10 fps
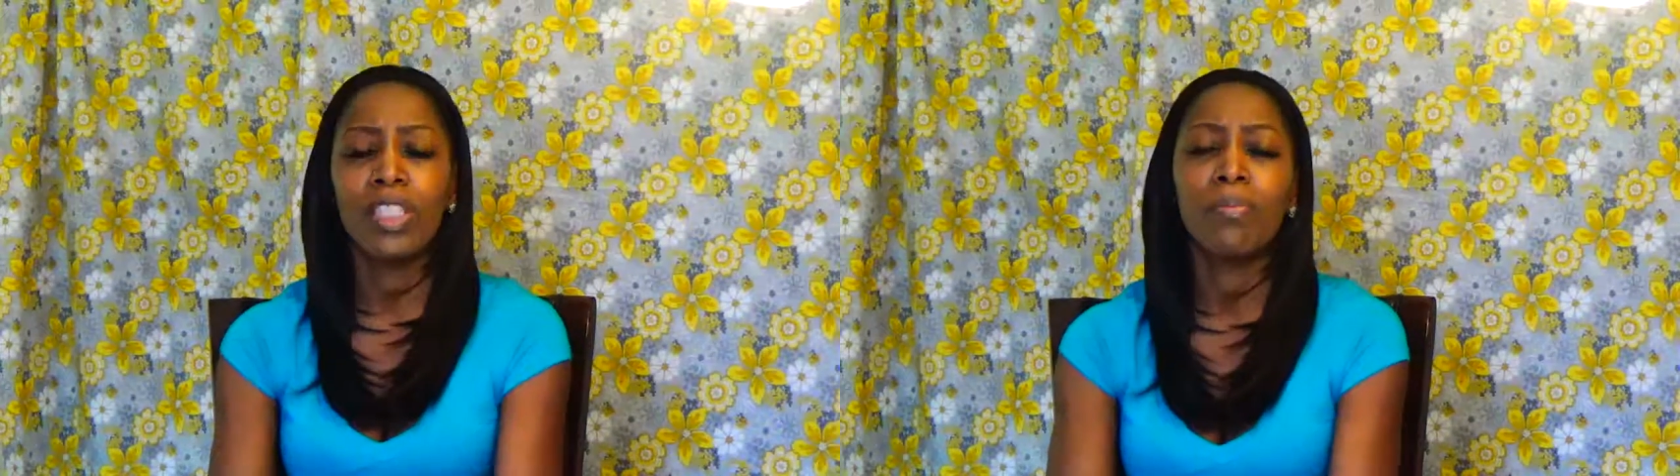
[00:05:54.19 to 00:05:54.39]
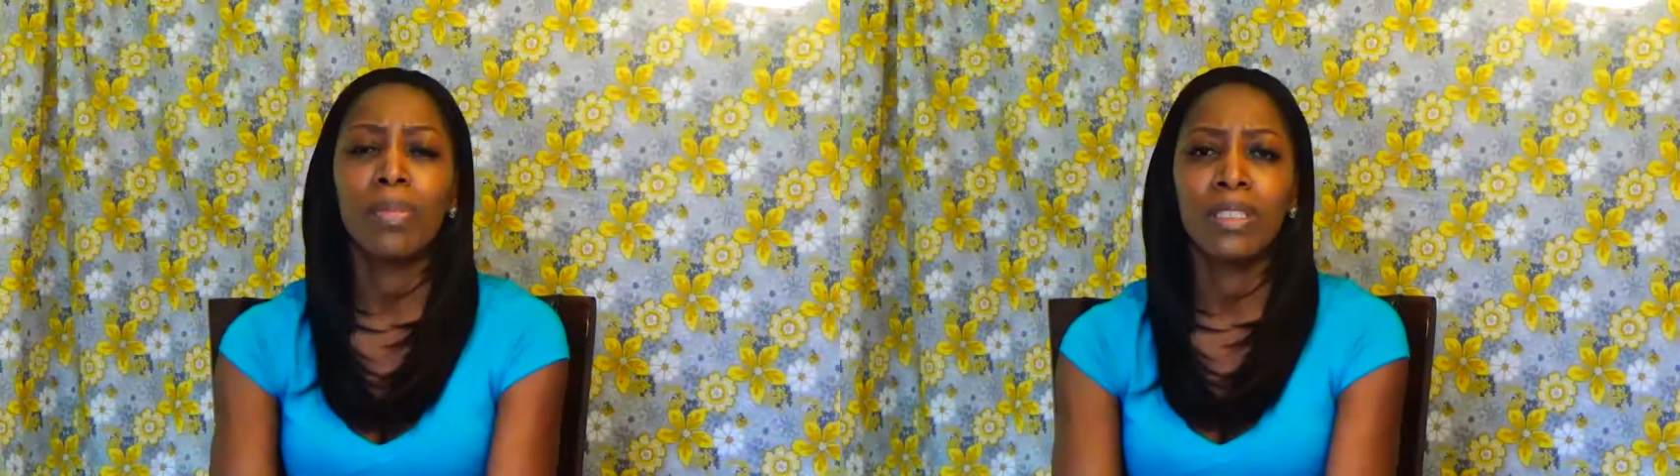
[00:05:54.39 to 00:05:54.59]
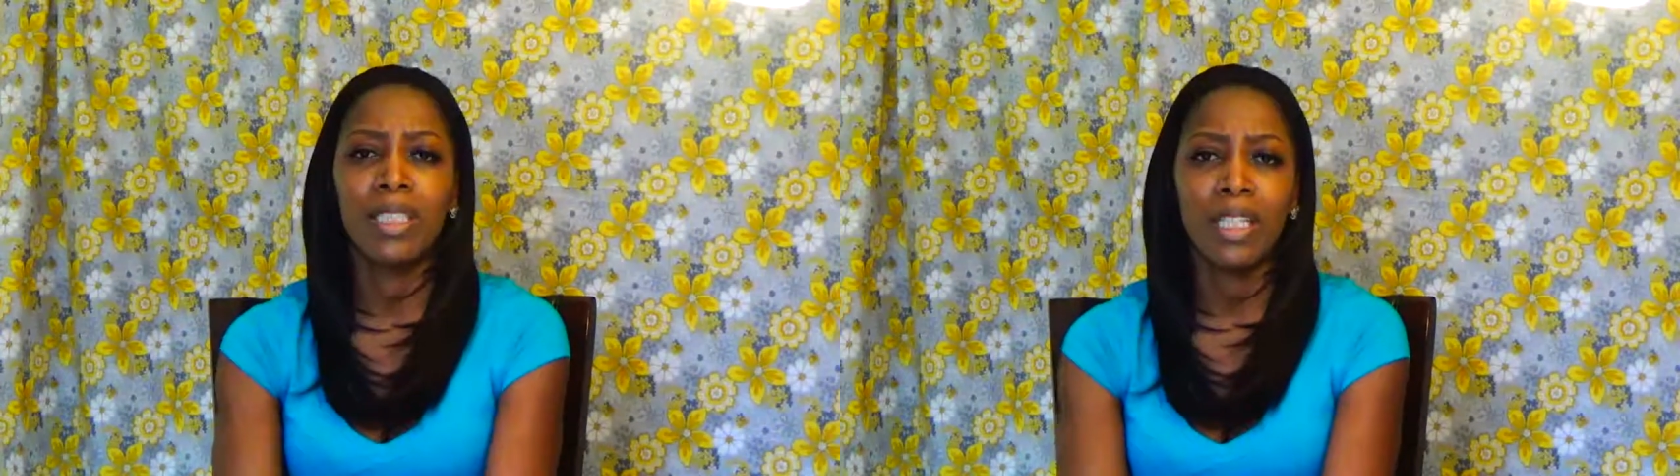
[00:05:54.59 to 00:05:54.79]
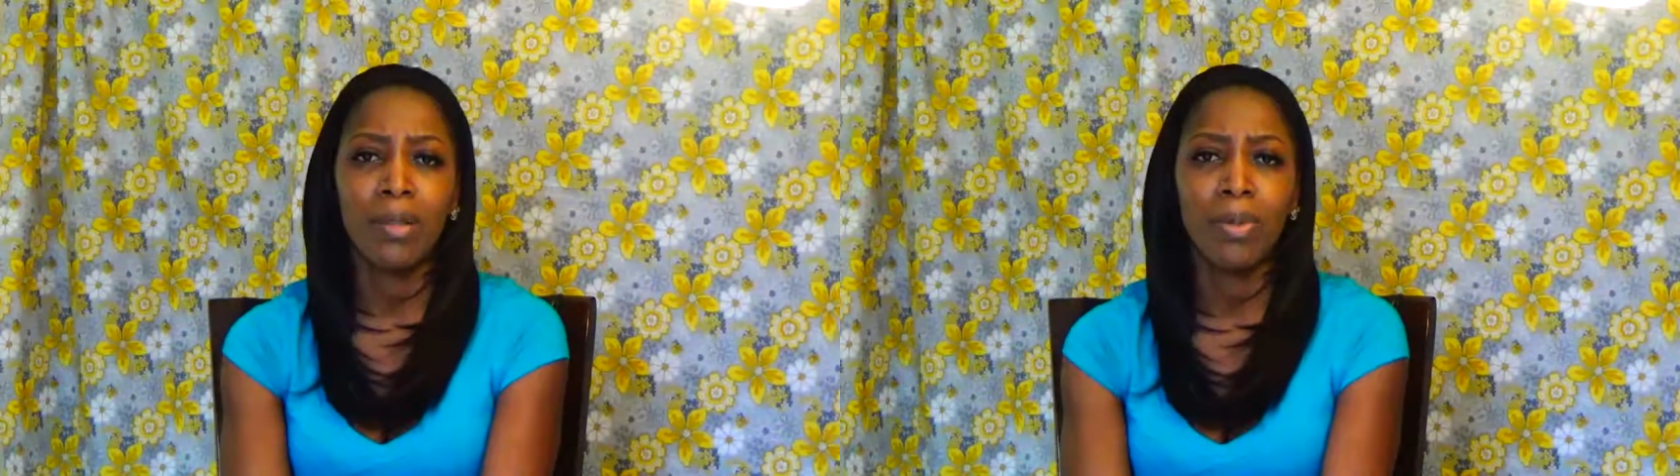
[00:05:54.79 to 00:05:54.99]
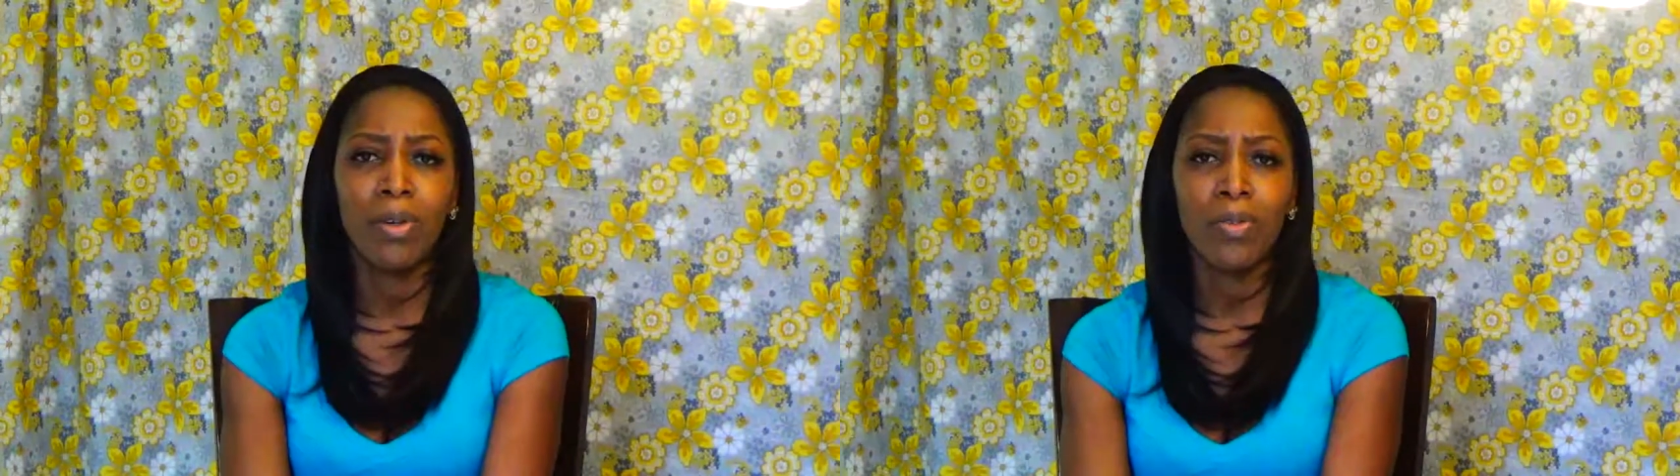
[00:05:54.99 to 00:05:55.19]
particular
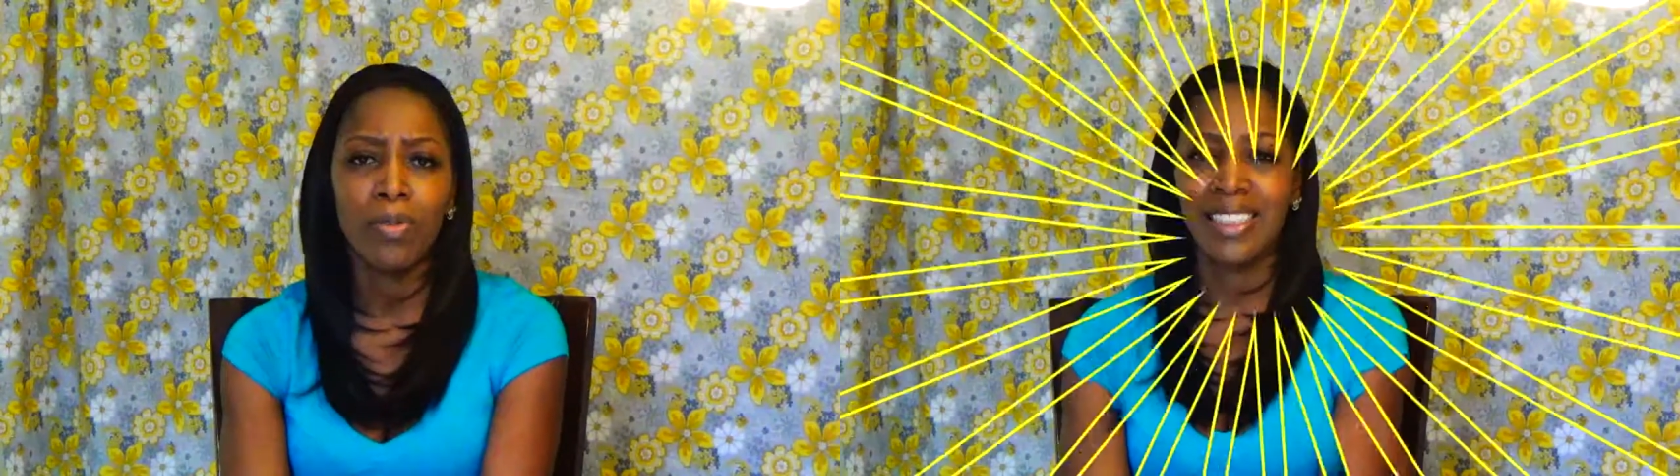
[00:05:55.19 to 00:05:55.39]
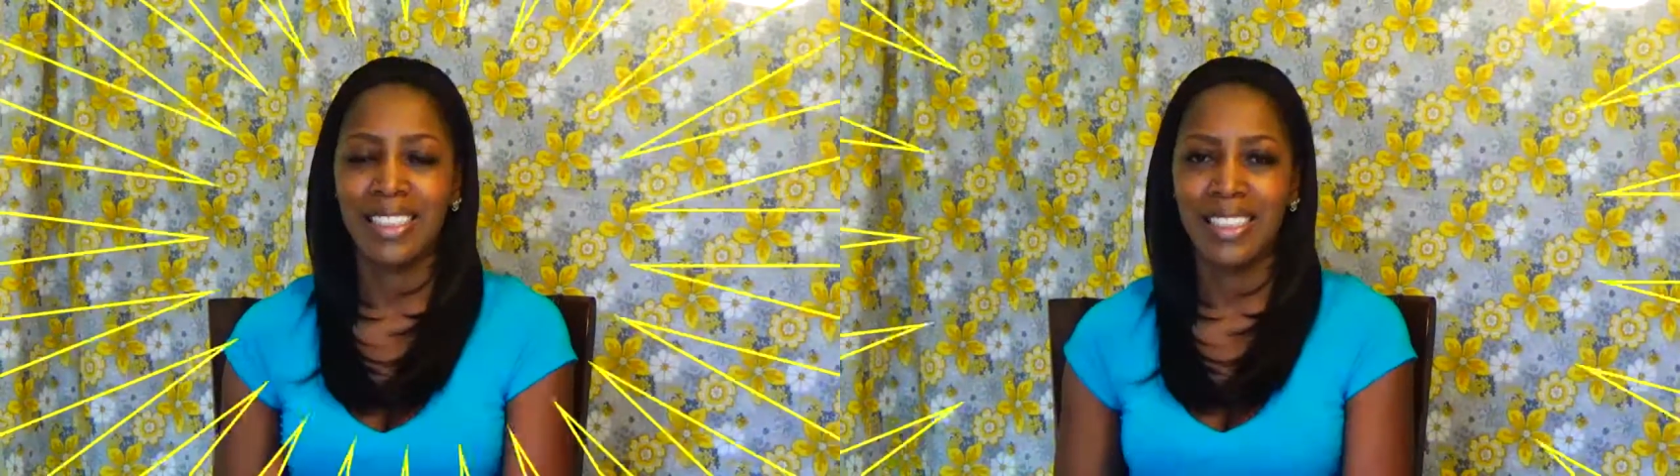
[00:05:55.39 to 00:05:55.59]
birthday.